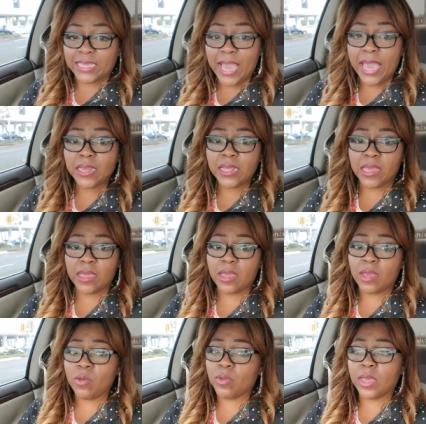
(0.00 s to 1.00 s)
get
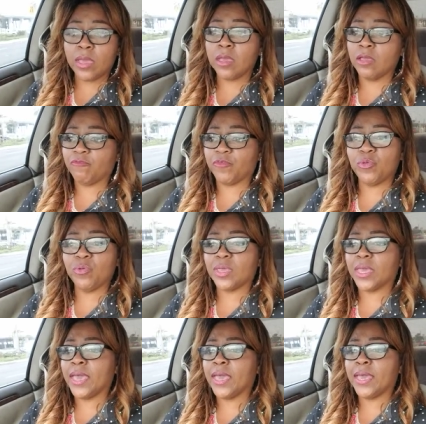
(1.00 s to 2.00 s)
here if you
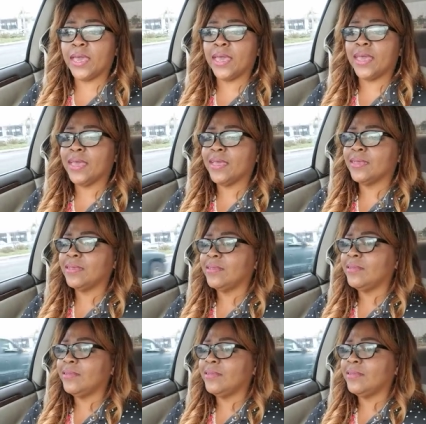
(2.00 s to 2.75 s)
can.